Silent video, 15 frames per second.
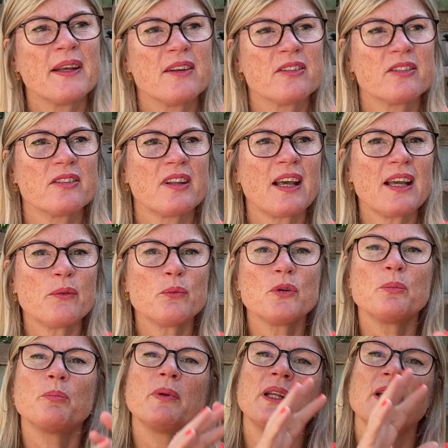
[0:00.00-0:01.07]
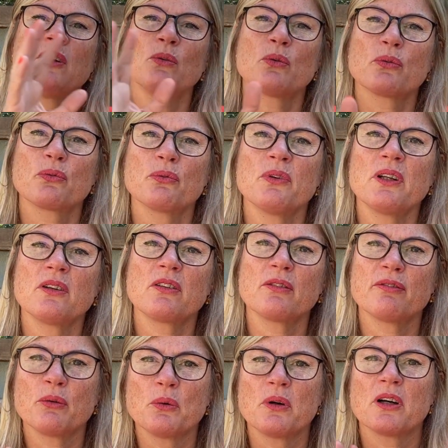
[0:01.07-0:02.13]
So that would be your 300 to
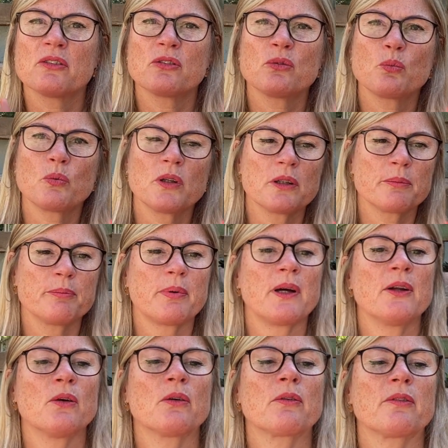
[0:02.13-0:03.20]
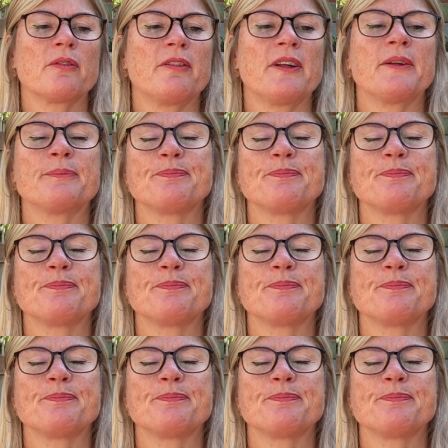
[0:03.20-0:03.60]
400 word biography.